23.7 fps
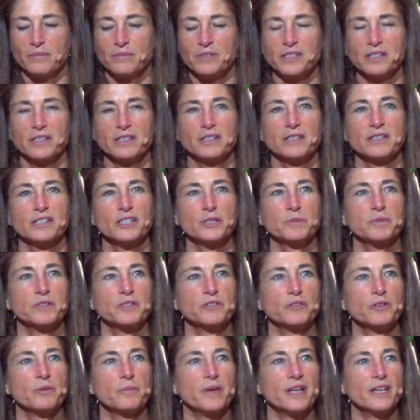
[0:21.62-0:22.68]
She had just
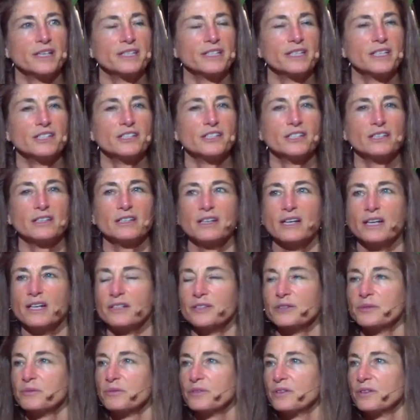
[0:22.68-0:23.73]
been to a meditation
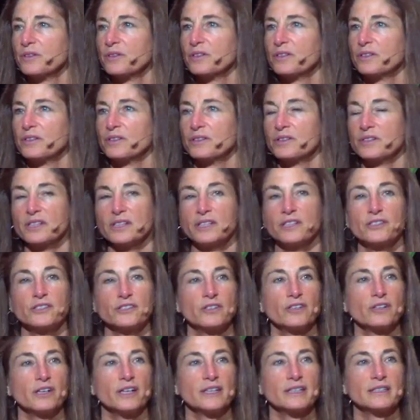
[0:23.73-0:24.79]
class where her
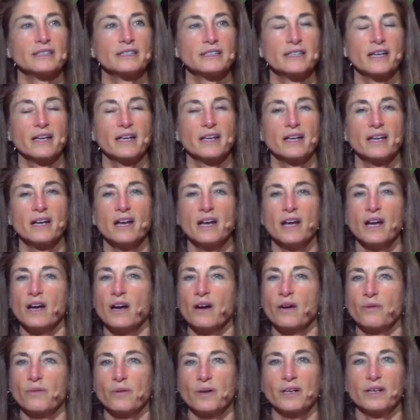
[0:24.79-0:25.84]
teacher had said,
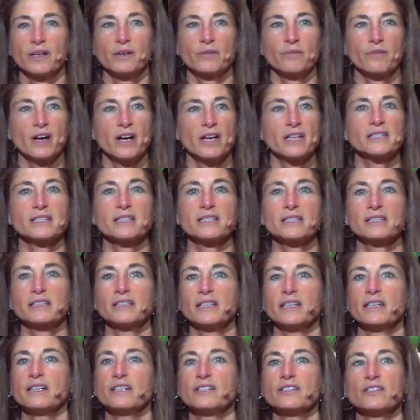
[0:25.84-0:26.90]
when it arises,
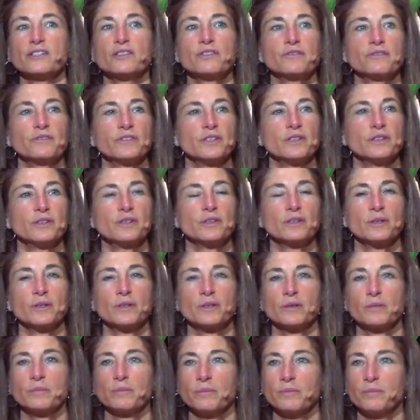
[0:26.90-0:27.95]
lean into the
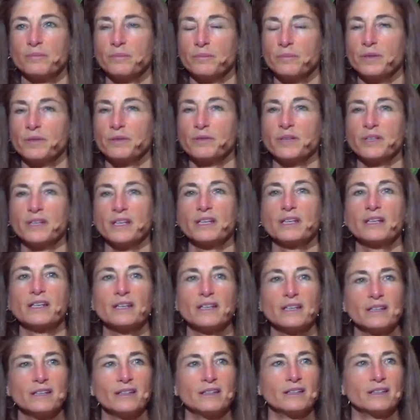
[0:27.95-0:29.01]
fear, be with
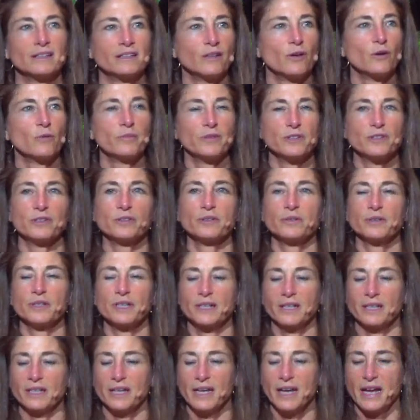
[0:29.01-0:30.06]
it, open to
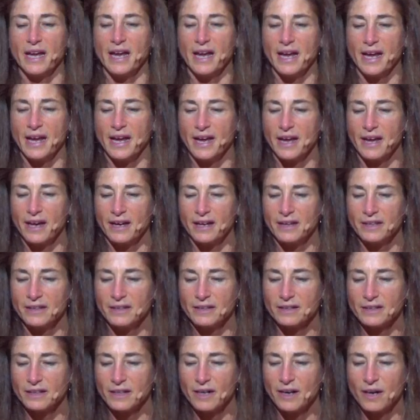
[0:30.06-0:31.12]
it.
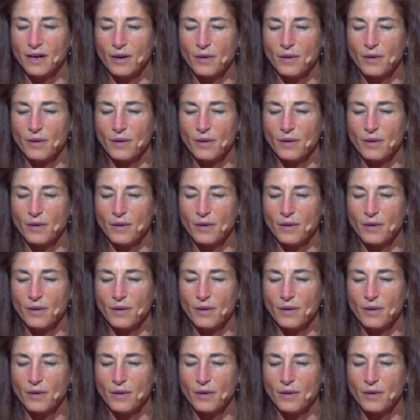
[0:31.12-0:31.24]
And